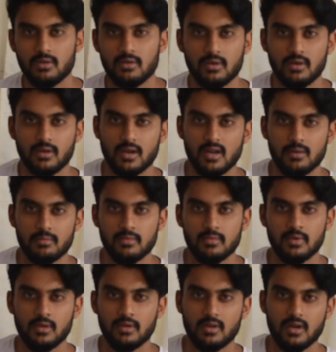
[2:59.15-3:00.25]
a gram
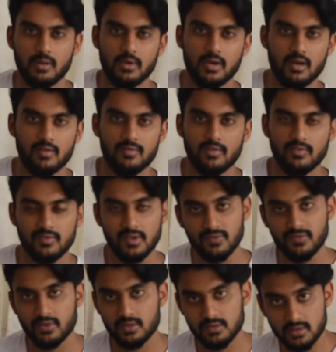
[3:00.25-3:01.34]
a gram and a half of
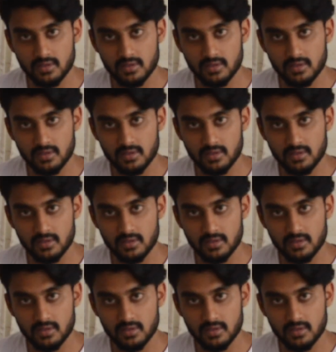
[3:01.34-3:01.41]
difference